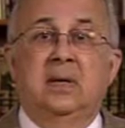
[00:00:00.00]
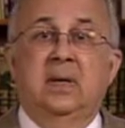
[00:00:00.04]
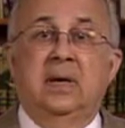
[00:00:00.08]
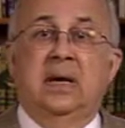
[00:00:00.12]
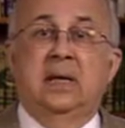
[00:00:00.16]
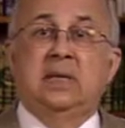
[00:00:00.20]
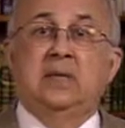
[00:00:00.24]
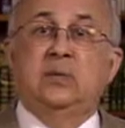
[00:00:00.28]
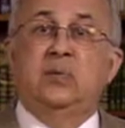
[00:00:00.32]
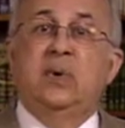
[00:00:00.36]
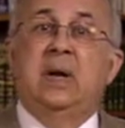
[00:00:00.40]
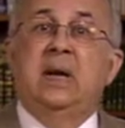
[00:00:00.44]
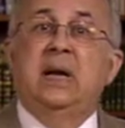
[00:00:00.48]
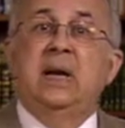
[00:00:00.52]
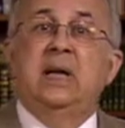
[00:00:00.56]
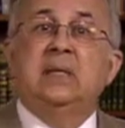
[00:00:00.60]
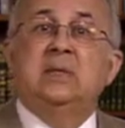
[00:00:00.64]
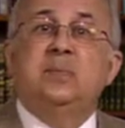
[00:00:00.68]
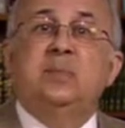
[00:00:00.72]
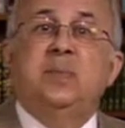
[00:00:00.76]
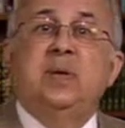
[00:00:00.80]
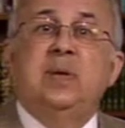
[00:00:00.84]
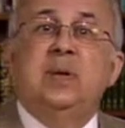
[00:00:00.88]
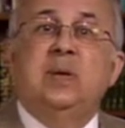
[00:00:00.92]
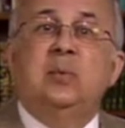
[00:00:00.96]
as well
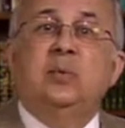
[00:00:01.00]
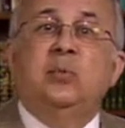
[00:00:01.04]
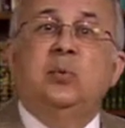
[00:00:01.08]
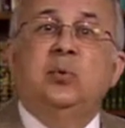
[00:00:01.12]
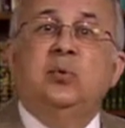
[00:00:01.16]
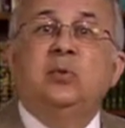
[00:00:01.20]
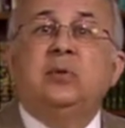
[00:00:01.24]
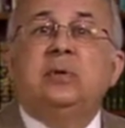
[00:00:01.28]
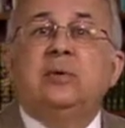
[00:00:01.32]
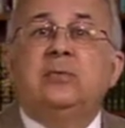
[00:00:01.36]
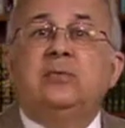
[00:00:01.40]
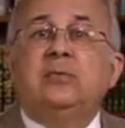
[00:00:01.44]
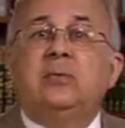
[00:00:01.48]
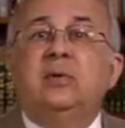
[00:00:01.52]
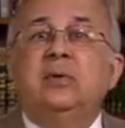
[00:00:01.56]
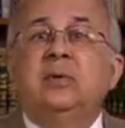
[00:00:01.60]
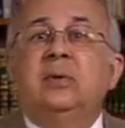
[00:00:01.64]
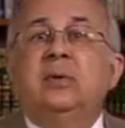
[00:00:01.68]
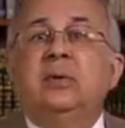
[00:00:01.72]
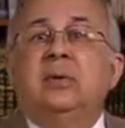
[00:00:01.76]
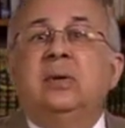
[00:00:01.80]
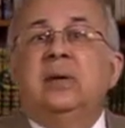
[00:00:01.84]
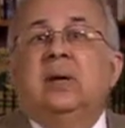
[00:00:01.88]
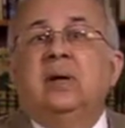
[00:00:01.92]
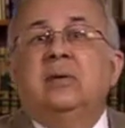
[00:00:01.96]
as being beautiful,